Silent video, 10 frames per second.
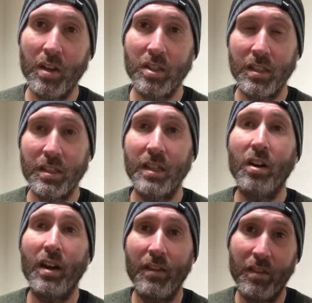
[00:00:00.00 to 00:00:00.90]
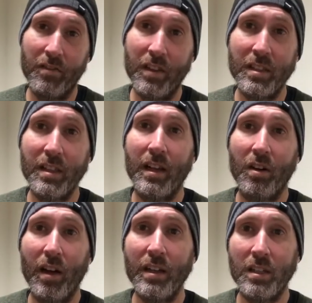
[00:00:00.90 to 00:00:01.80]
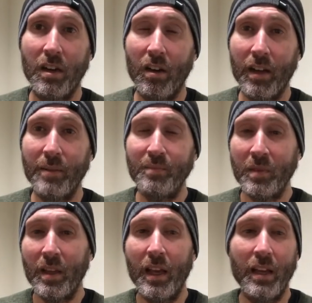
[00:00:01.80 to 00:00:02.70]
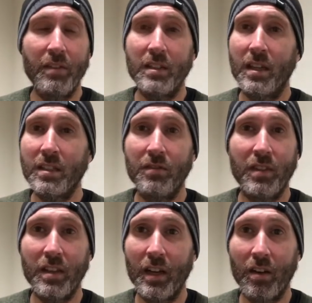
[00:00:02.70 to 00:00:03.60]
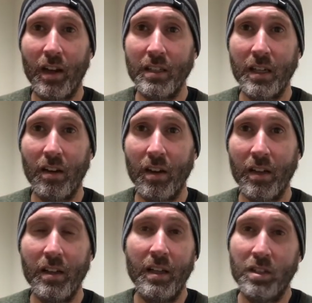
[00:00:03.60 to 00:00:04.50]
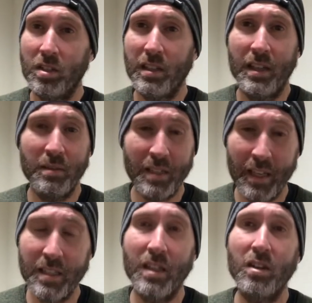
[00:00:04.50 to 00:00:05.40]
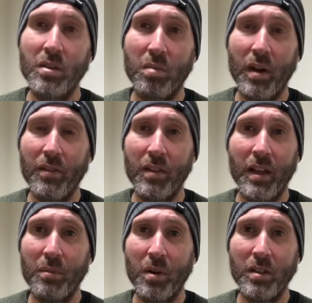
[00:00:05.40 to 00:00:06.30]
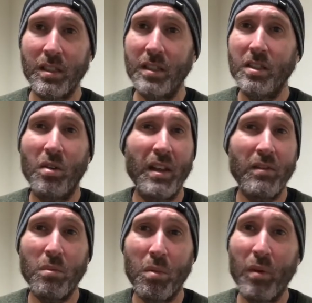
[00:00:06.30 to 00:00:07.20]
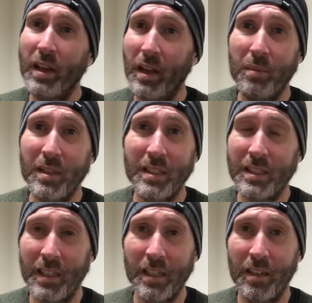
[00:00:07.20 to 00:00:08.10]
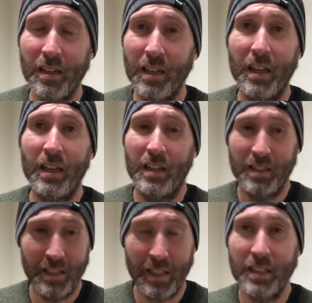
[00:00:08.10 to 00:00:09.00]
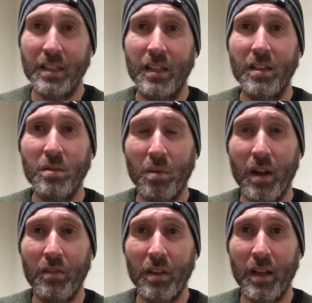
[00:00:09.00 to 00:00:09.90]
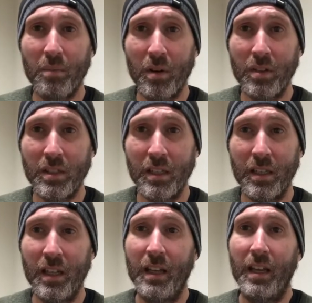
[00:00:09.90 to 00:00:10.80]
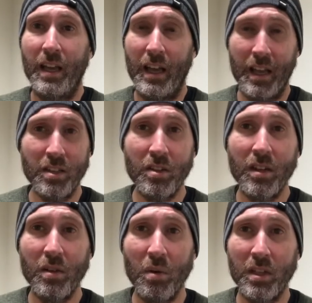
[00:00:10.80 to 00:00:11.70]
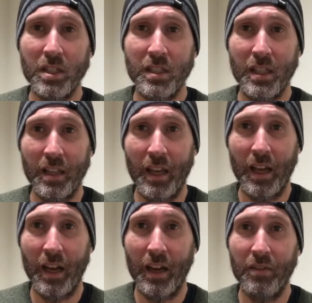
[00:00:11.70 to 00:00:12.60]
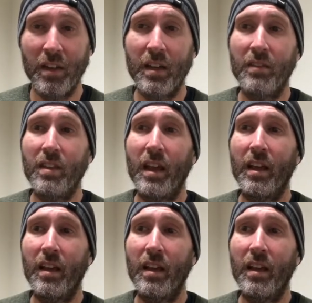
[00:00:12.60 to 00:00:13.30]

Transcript: the sinner if it fits that criteria. And if it doesn't fit that criteria, just continue to pray for that person. Don't even bring up the sin. Just continue to pray for that person, answer any questions that they have, and if they